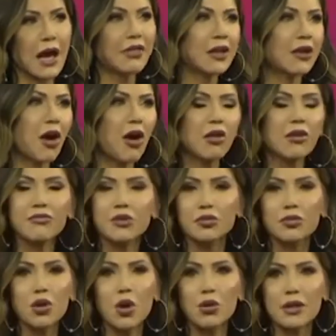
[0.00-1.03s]
I think all of
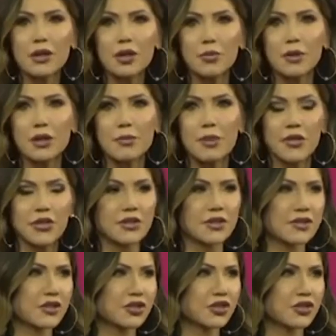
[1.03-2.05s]
you know a little bit about the
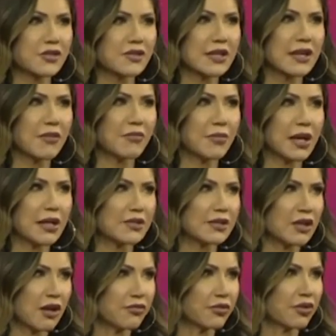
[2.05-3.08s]
decisions that I've made
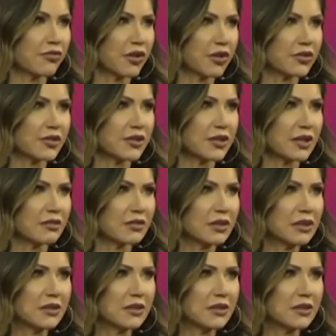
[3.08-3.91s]
as governor of our state.